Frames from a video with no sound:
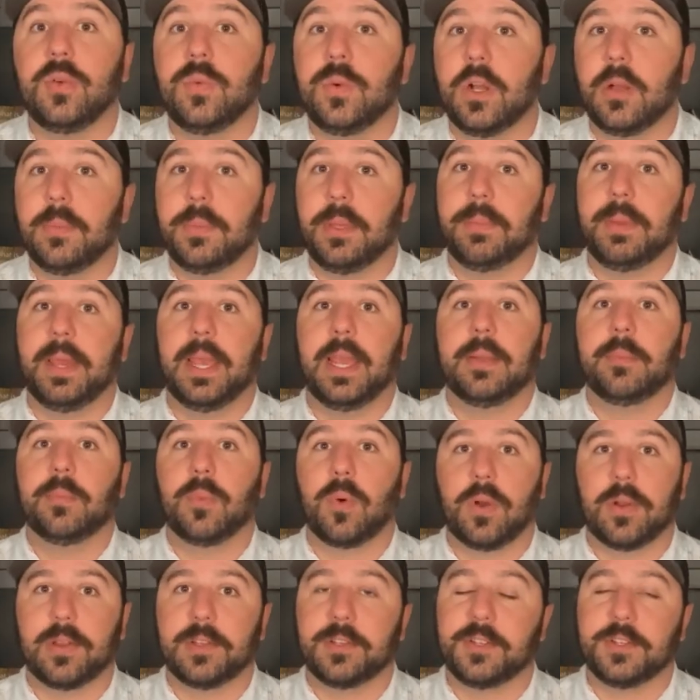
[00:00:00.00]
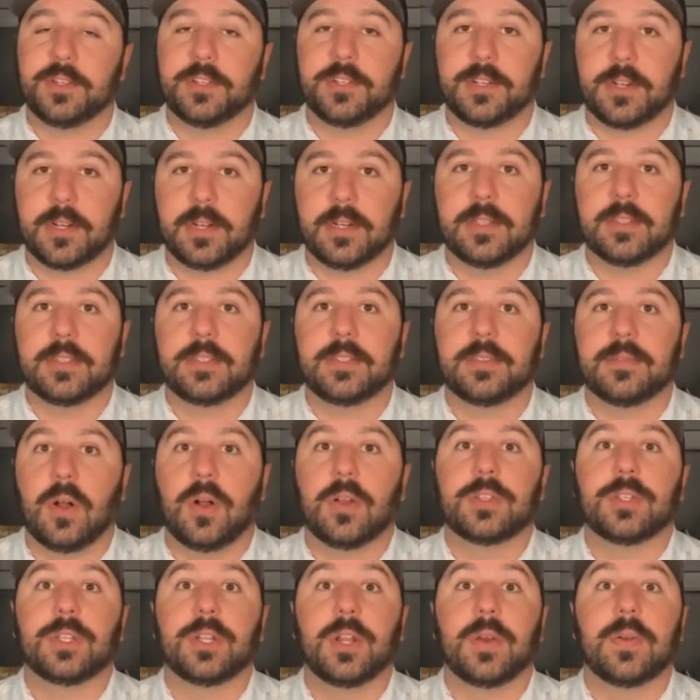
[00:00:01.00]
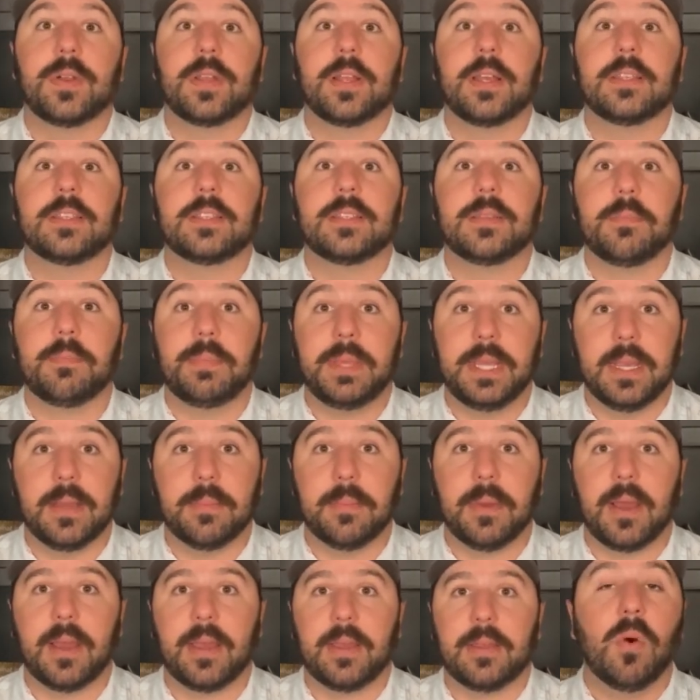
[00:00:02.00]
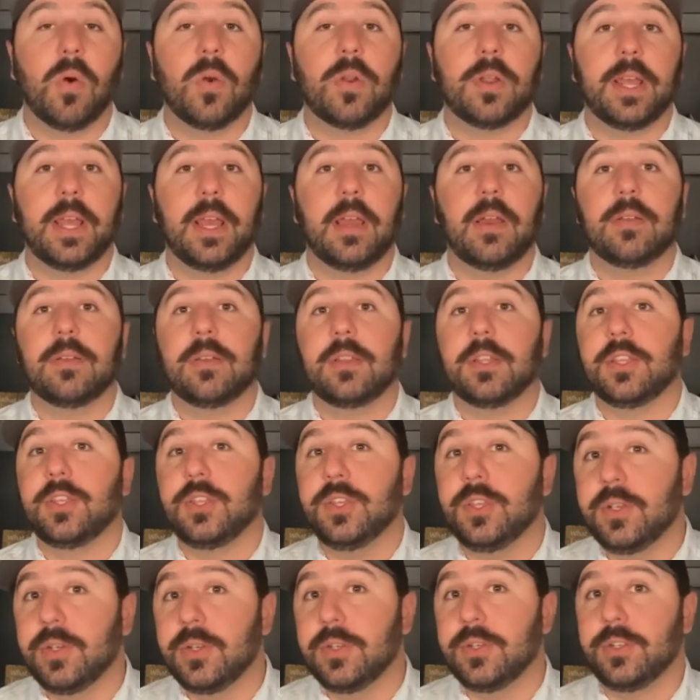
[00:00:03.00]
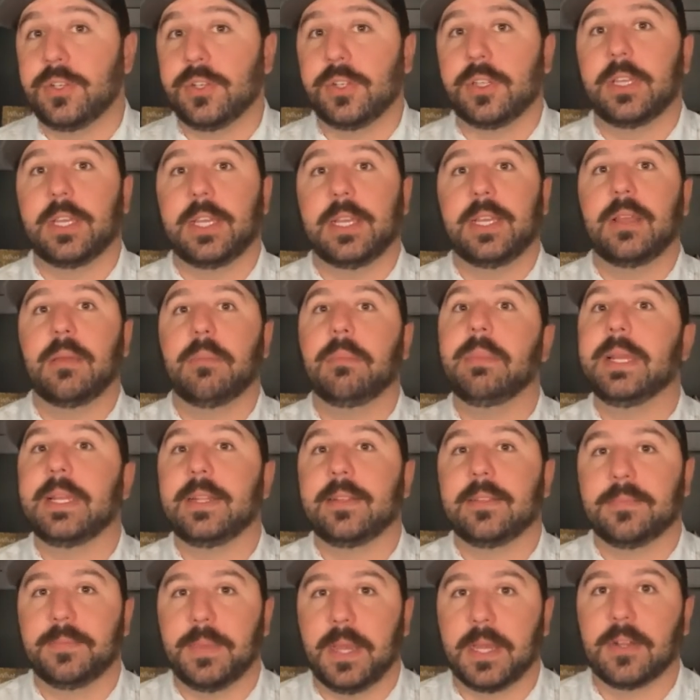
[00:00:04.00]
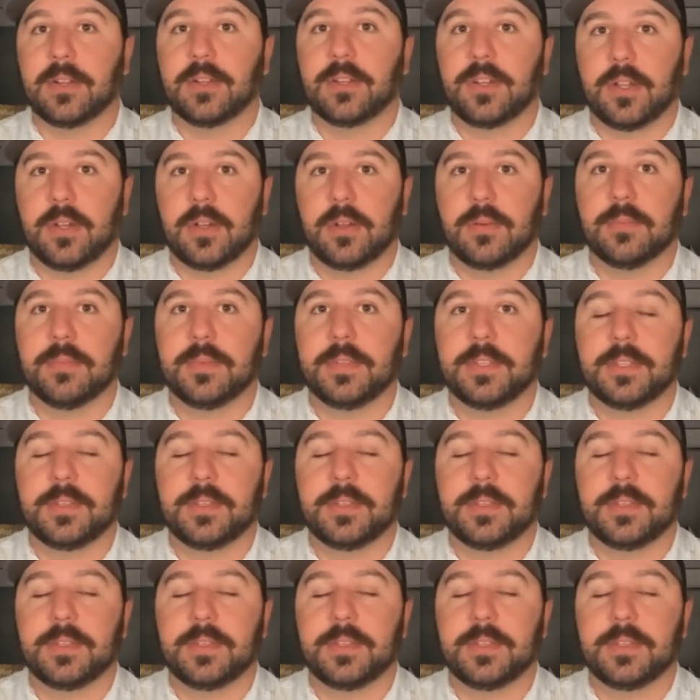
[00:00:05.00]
will be paying mortgage insurance, also known as PMI. More down usually means better terms.